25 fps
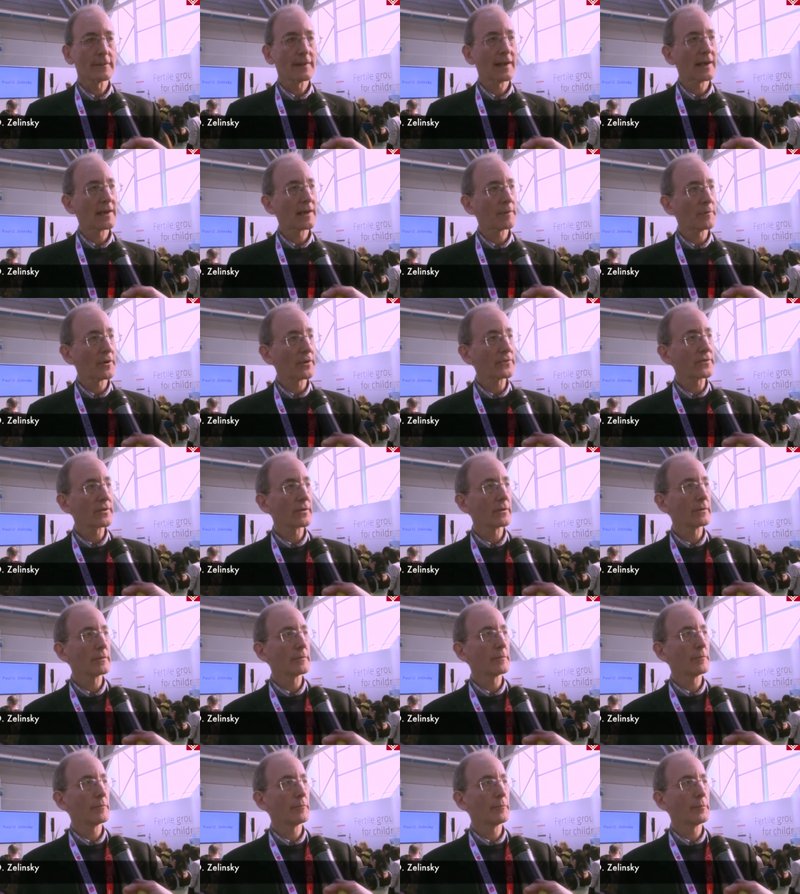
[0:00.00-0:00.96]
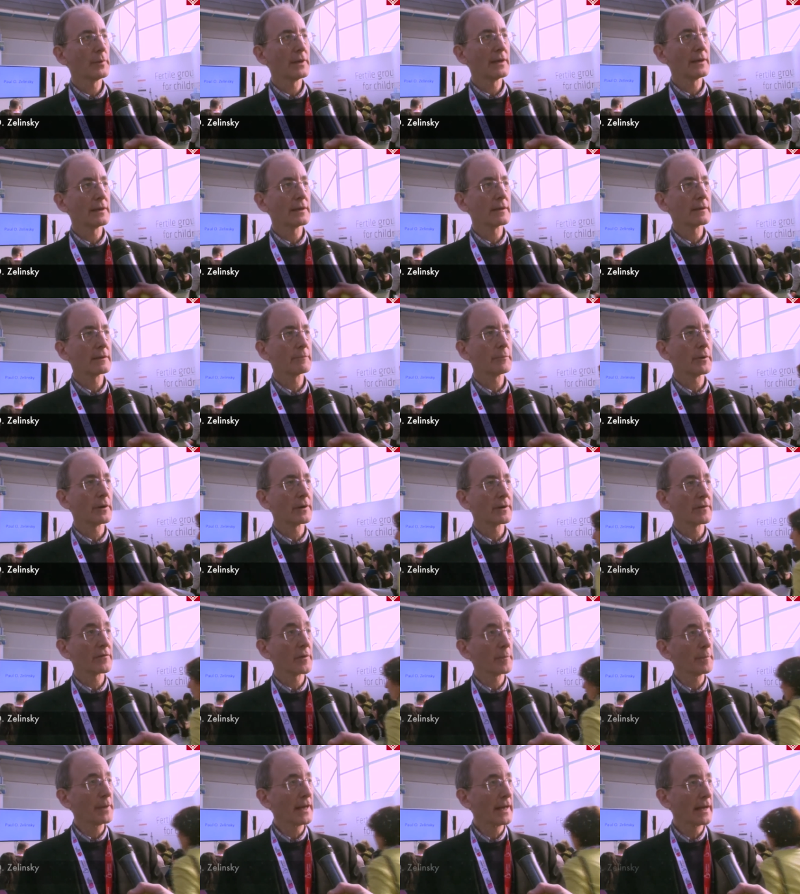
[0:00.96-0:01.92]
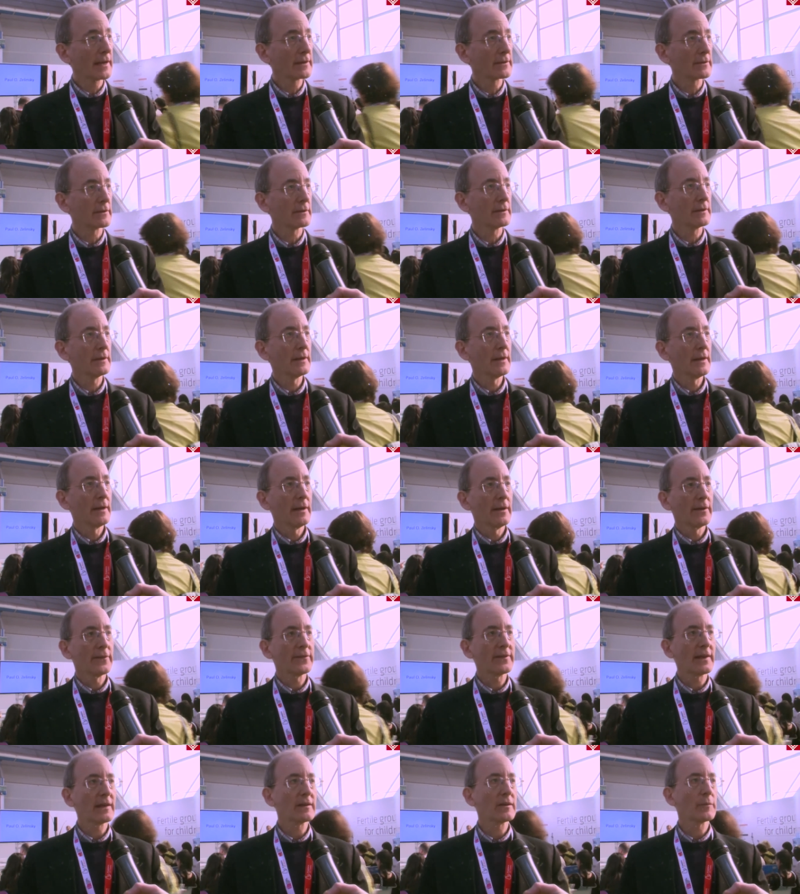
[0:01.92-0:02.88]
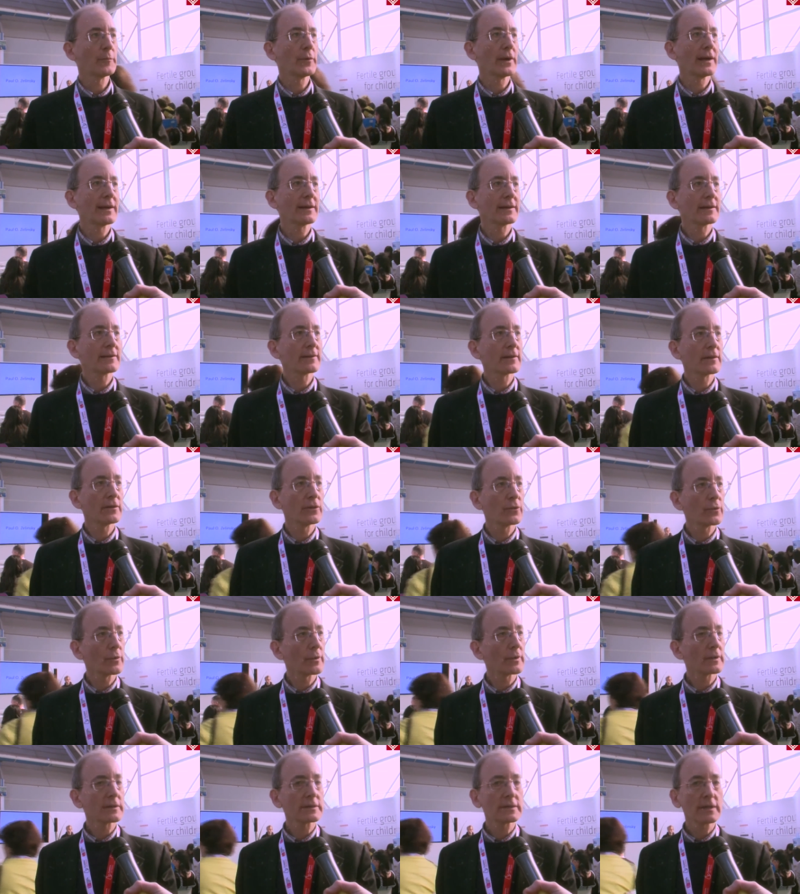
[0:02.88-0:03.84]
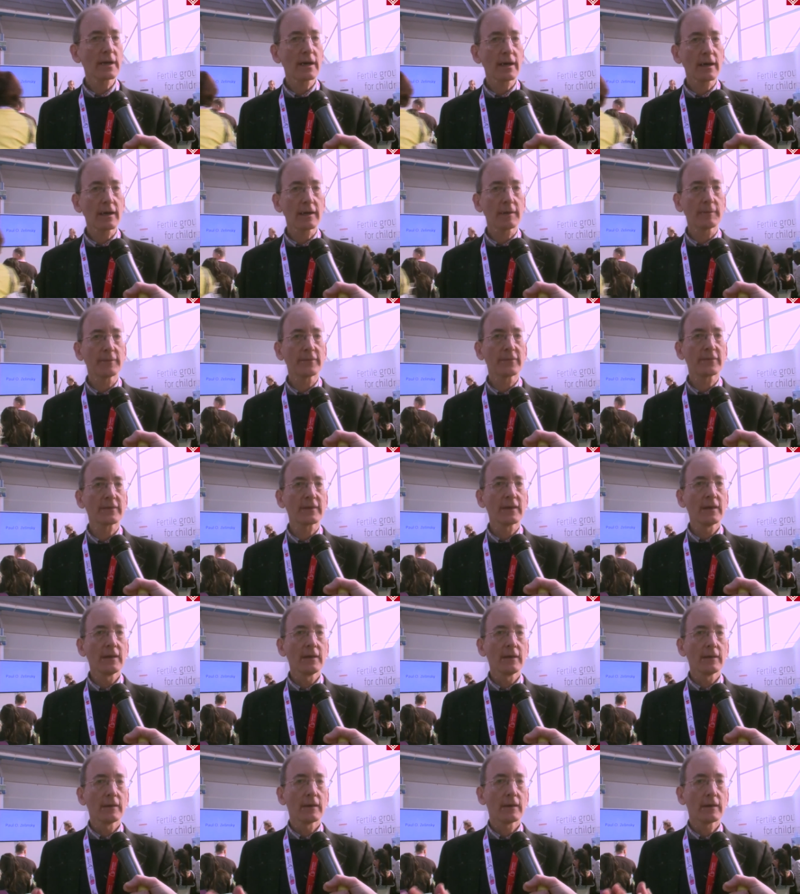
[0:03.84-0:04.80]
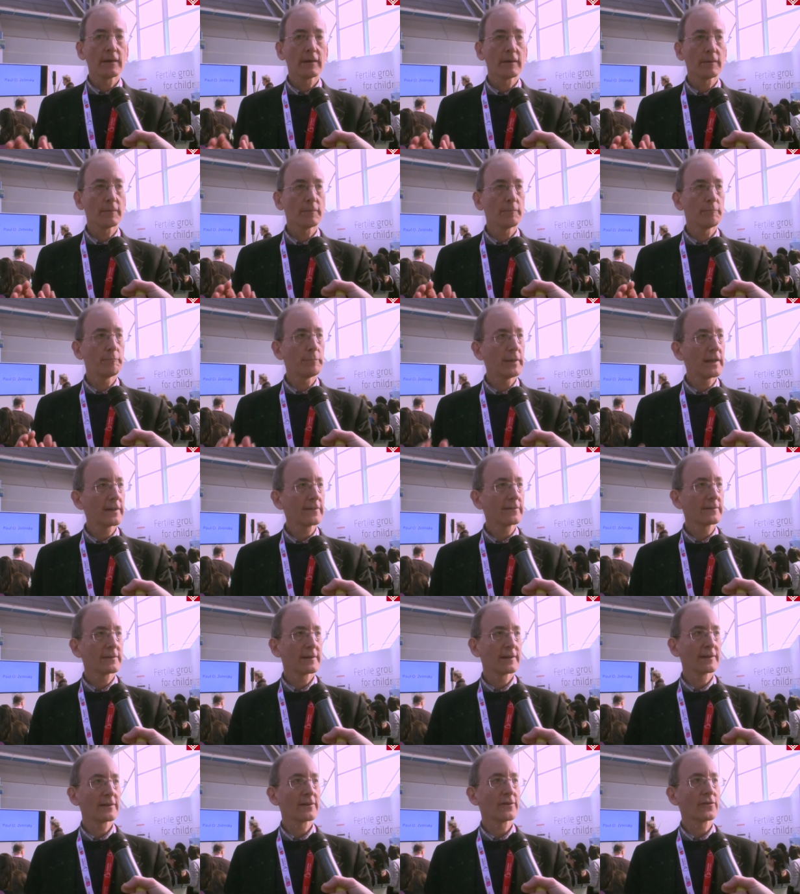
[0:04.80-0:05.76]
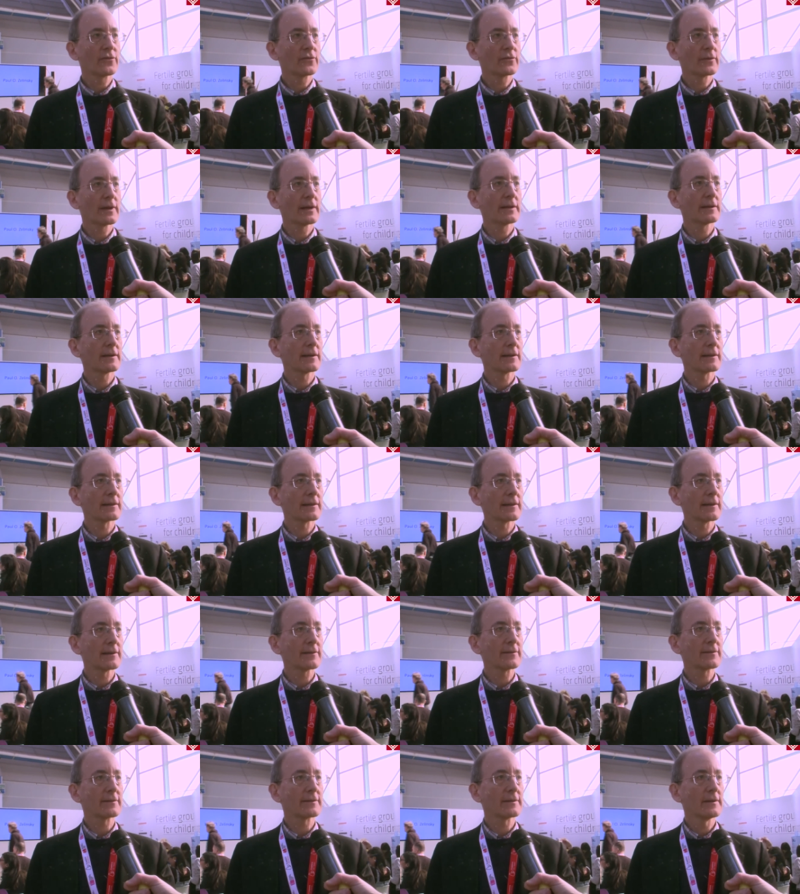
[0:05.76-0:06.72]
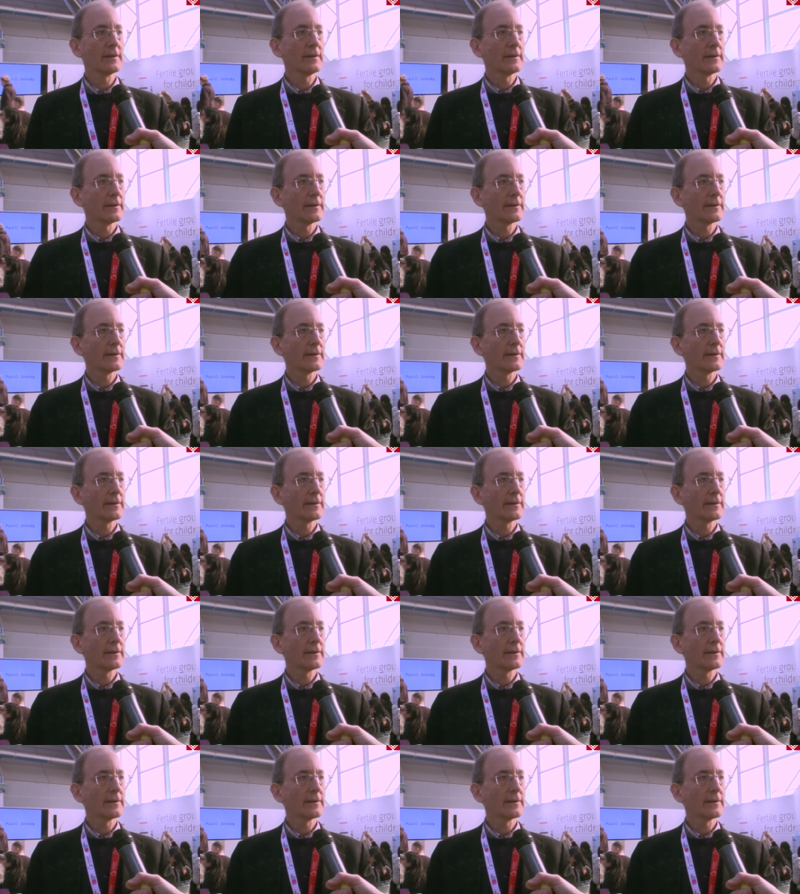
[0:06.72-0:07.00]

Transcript: and I'm also being part of a panel celebrating the New York Times uh, Best Illustrated list.